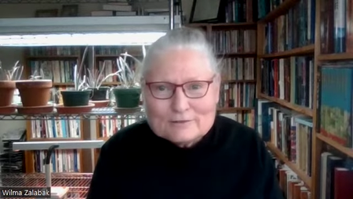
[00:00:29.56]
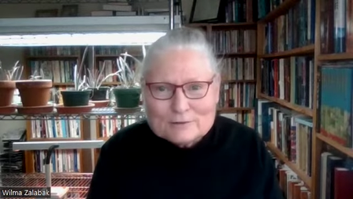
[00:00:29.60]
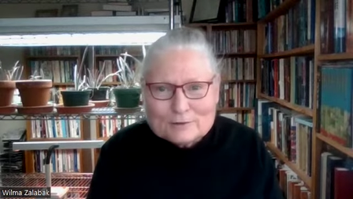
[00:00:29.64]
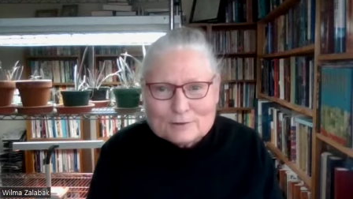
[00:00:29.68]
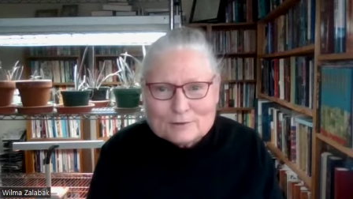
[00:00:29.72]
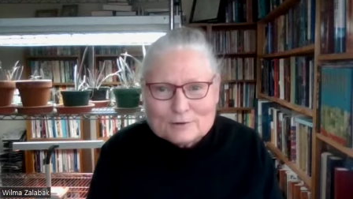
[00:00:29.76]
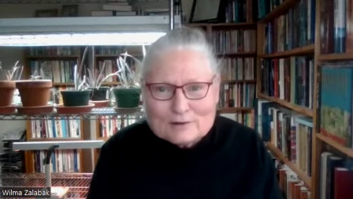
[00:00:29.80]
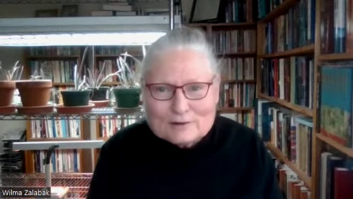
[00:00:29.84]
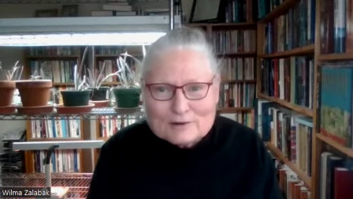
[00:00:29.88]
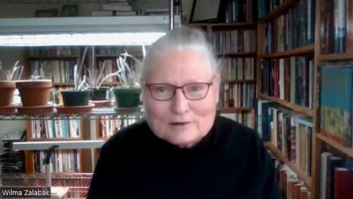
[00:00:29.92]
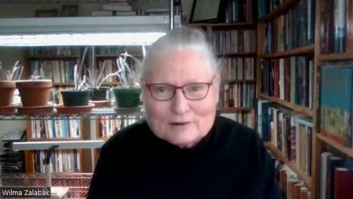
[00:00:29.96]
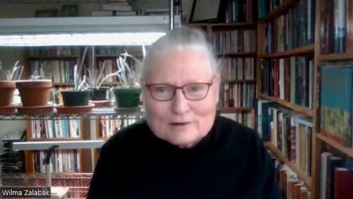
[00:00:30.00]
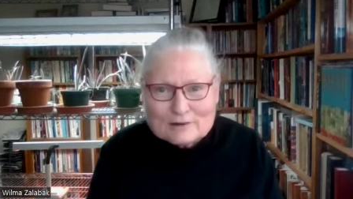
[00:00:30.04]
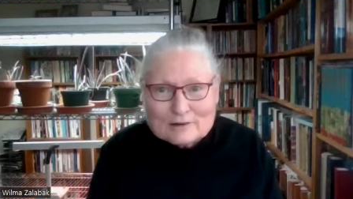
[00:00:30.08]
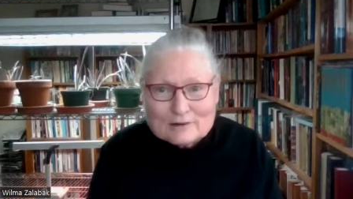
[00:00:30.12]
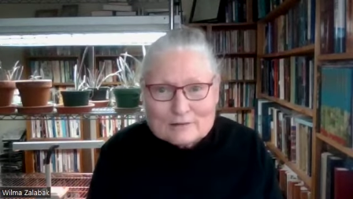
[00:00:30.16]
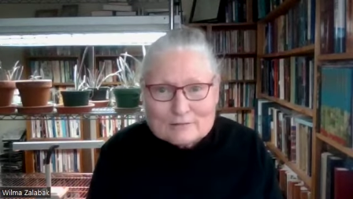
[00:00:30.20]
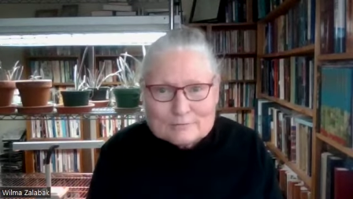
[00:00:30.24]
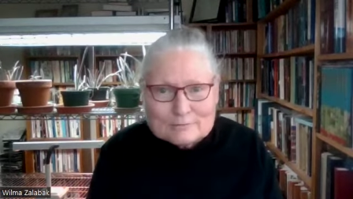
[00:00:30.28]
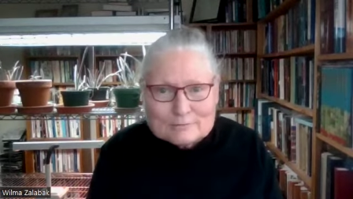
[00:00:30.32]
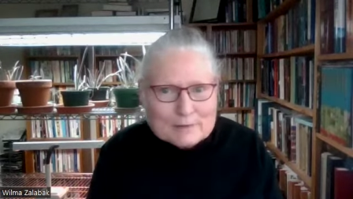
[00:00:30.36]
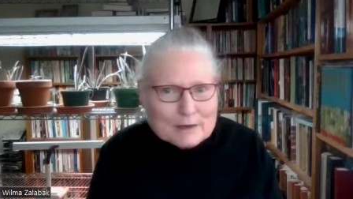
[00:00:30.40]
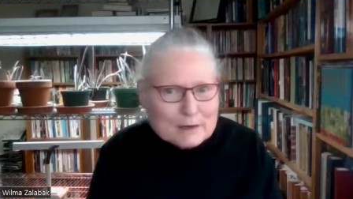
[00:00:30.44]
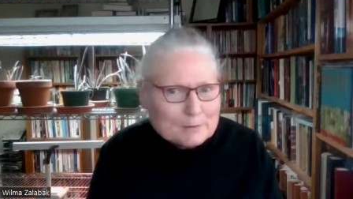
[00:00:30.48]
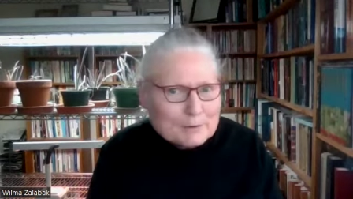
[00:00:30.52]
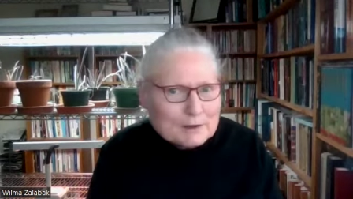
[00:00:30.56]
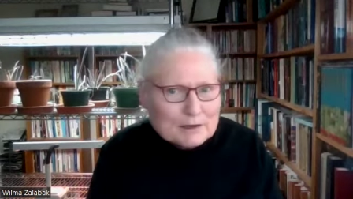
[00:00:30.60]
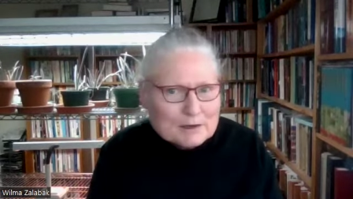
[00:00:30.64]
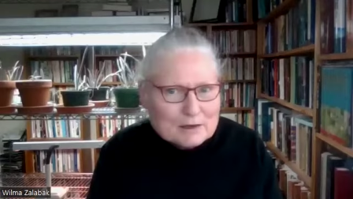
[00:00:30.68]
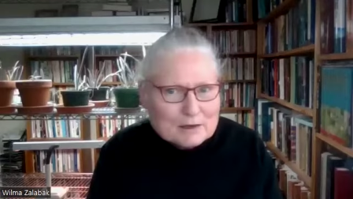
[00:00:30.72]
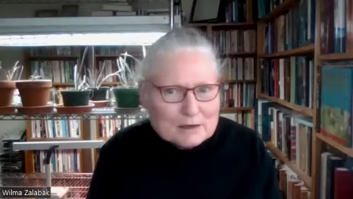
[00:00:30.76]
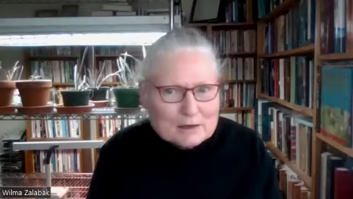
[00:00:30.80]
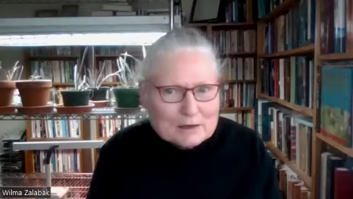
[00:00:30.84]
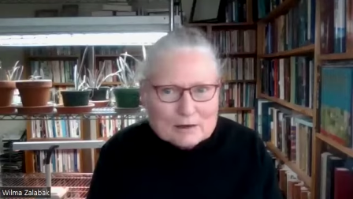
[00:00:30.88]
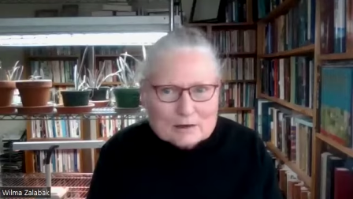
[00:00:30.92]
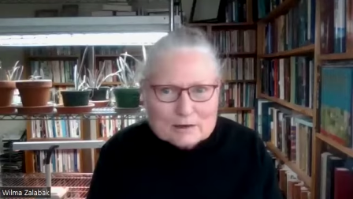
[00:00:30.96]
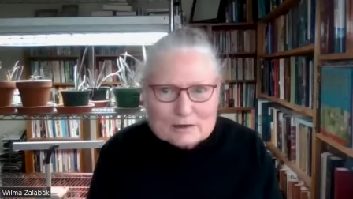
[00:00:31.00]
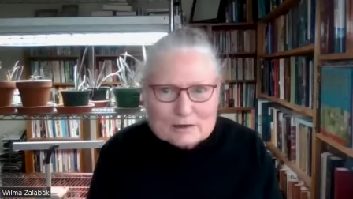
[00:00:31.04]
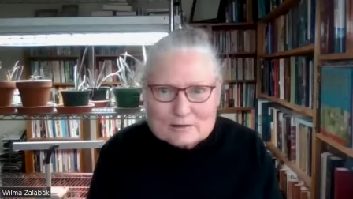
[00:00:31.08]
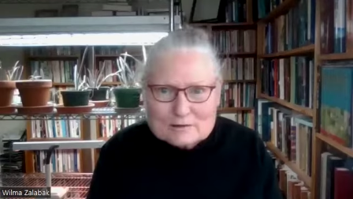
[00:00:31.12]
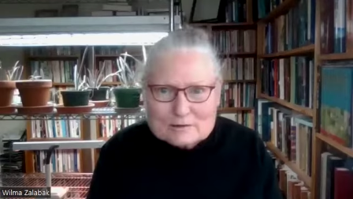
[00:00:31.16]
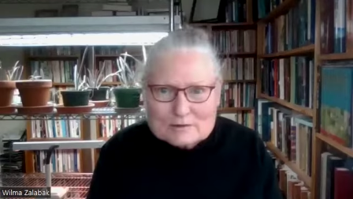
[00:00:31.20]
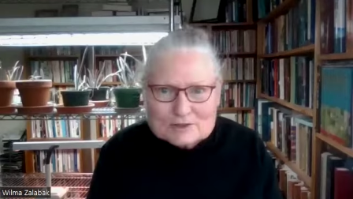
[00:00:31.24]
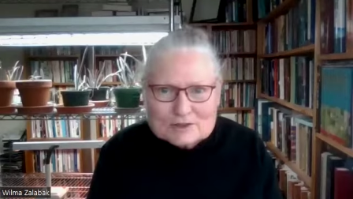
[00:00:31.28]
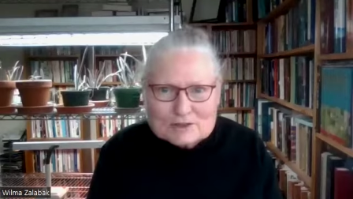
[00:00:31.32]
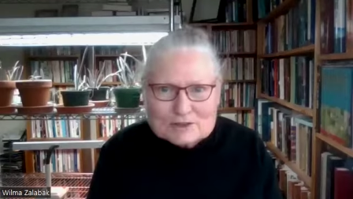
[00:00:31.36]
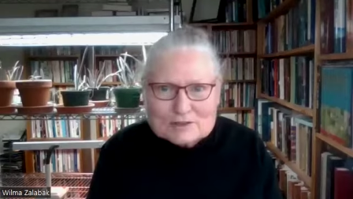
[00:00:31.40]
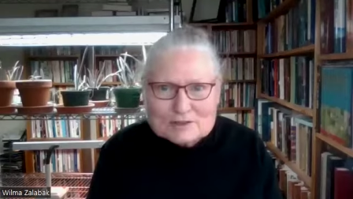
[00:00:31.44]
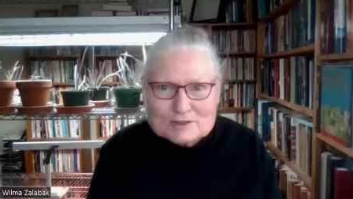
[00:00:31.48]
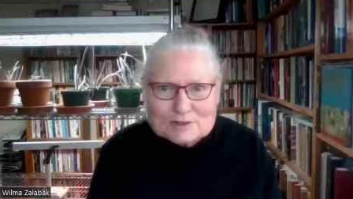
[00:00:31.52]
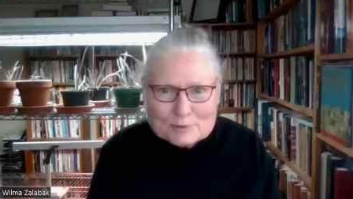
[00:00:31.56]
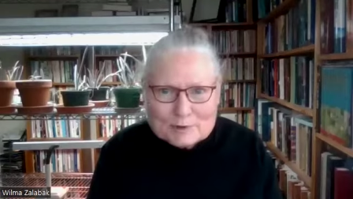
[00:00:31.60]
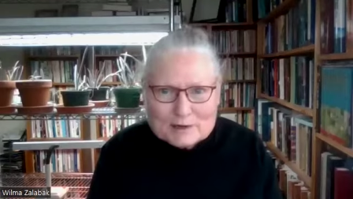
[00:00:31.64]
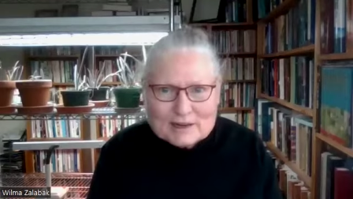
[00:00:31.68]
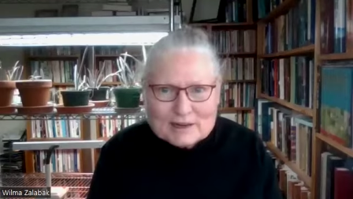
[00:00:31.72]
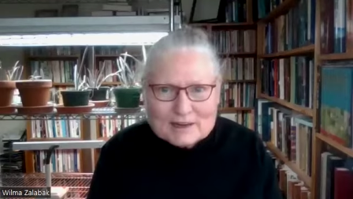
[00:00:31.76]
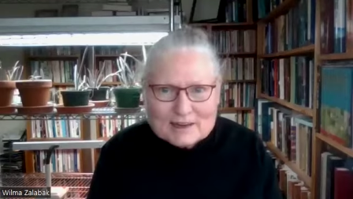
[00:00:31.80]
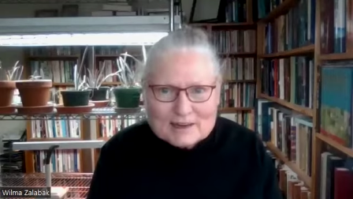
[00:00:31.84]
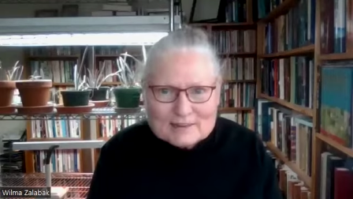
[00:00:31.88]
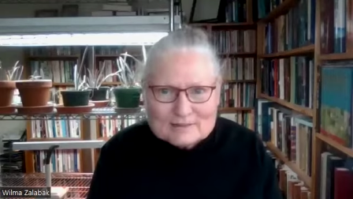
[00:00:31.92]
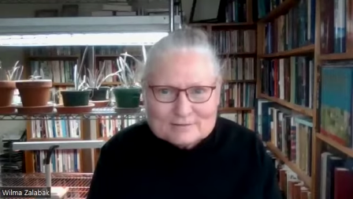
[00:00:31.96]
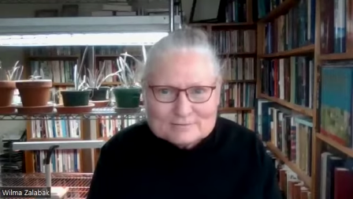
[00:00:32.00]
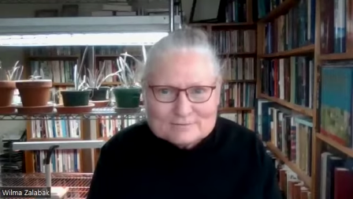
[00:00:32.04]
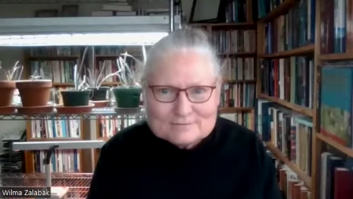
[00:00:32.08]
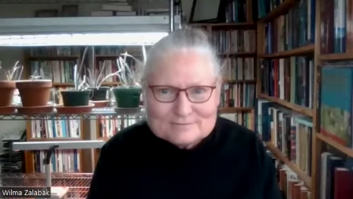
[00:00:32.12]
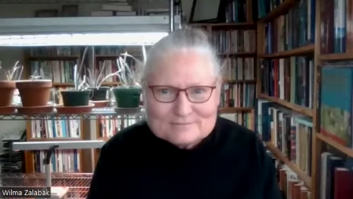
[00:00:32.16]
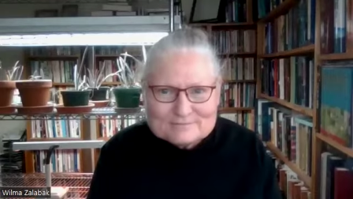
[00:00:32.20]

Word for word: for maybe a church one day.